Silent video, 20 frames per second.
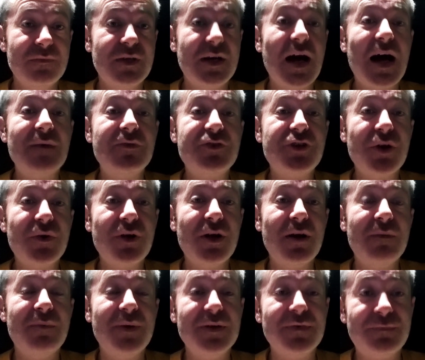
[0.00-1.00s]
Cop showed
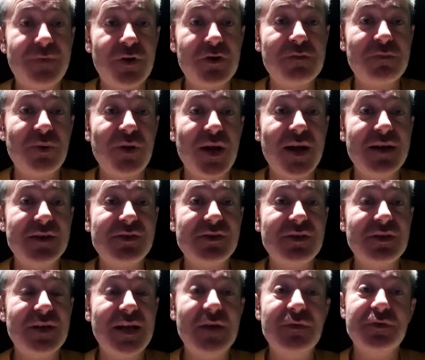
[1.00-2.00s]
up at the first
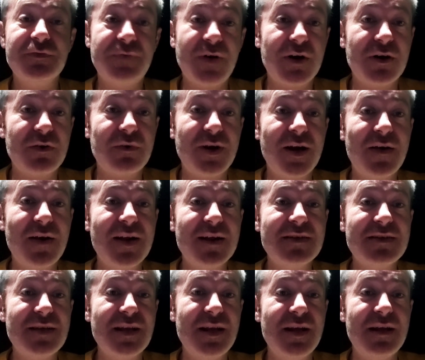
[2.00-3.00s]
place. He was fucking around at
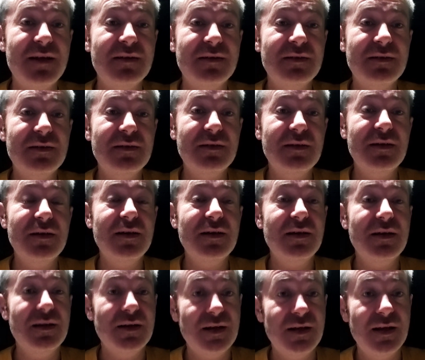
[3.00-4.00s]
a 10,
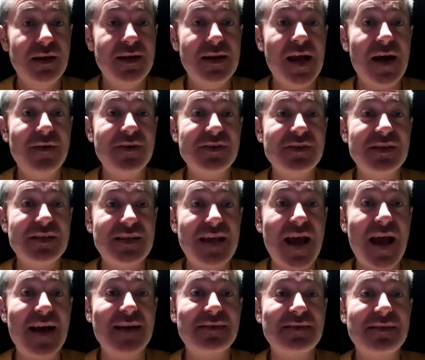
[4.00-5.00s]
now he's in the
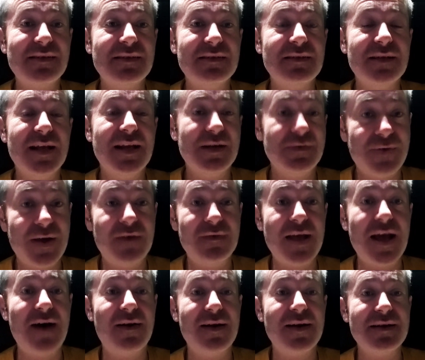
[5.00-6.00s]
casket, and he
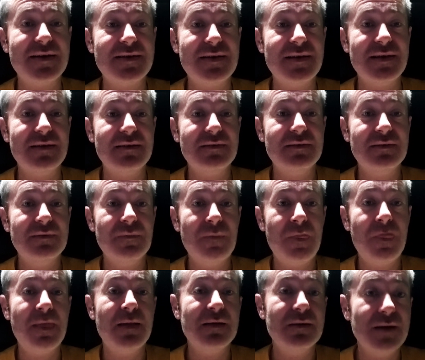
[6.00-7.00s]
found out at a tent.
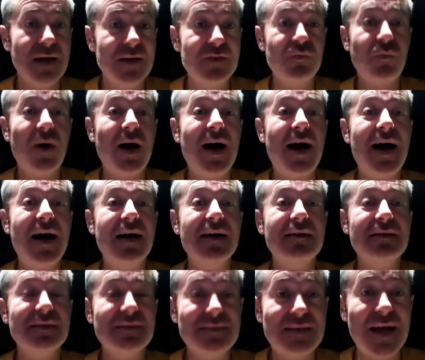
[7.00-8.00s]
That's why
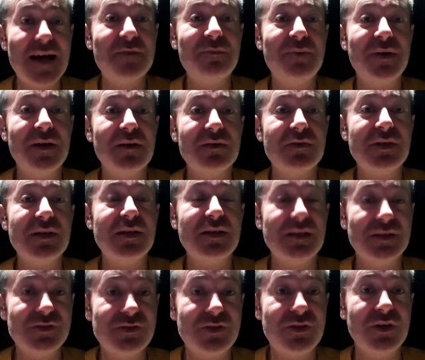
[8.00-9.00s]
the death penalty
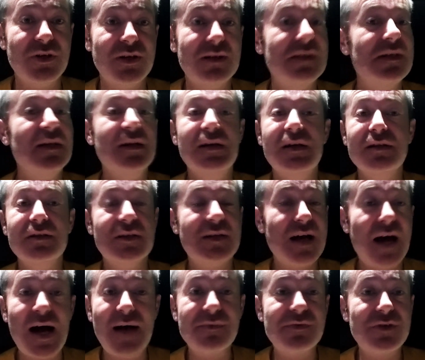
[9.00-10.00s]
is good. The
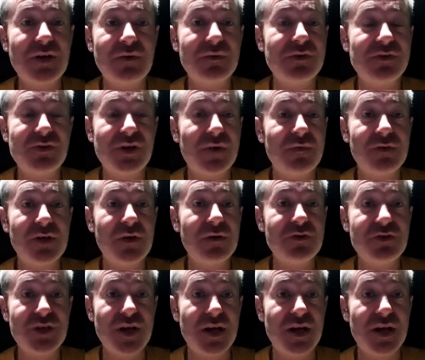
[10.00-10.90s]
cops don't deserve to go to